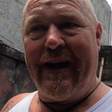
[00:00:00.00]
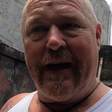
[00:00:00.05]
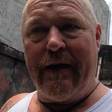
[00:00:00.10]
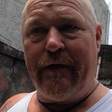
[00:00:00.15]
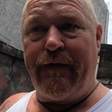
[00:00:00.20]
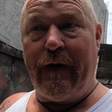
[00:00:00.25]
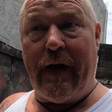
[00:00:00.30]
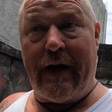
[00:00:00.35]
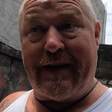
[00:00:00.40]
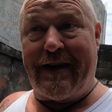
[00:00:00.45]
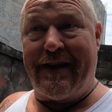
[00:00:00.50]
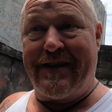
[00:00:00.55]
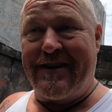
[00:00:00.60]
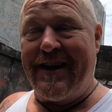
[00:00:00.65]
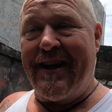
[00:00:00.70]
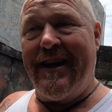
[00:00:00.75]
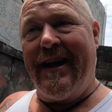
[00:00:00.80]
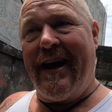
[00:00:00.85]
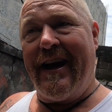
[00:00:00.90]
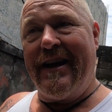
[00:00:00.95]
In fact,
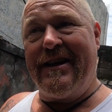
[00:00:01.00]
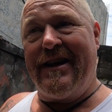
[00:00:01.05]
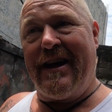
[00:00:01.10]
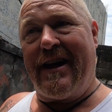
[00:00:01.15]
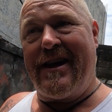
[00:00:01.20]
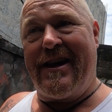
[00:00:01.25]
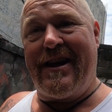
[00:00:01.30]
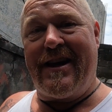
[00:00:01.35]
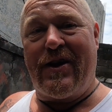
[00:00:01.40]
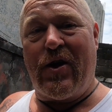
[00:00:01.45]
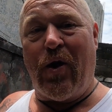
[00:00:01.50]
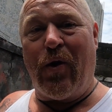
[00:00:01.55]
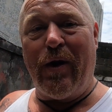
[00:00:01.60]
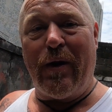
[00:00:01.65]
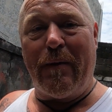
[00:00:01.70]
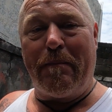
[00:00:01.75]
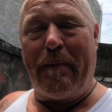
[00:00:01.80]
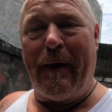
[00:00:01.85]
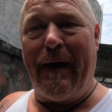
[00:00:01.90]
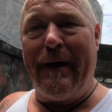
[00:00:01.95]
you can
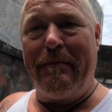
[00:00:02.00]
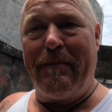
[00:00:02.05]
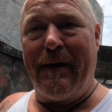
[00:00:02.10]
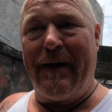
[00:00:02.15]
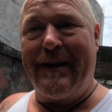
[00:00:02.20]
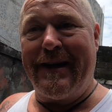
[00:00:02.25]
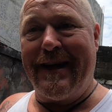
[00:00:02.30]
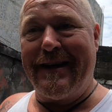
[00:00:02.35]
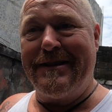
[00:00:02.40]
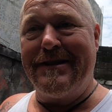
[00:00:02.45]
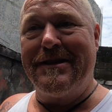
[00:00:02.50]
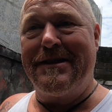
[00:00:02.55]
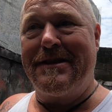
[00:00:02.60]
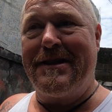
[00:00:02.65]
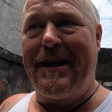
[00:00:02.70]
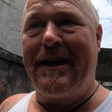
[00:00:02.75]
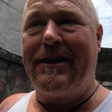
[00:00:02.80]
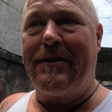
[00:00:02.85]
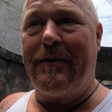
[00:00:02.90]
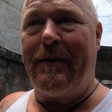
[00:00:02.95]
call it paint, but it doesn't
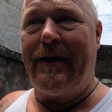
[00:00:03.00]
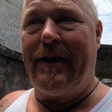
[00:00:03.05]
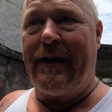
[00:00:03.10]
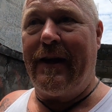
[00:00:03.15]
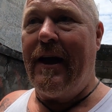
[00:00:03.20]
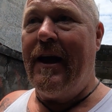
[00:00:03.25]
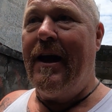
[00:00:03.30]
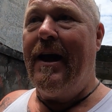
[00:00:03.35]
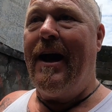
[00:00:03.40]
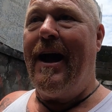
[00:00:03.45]
stick to anything.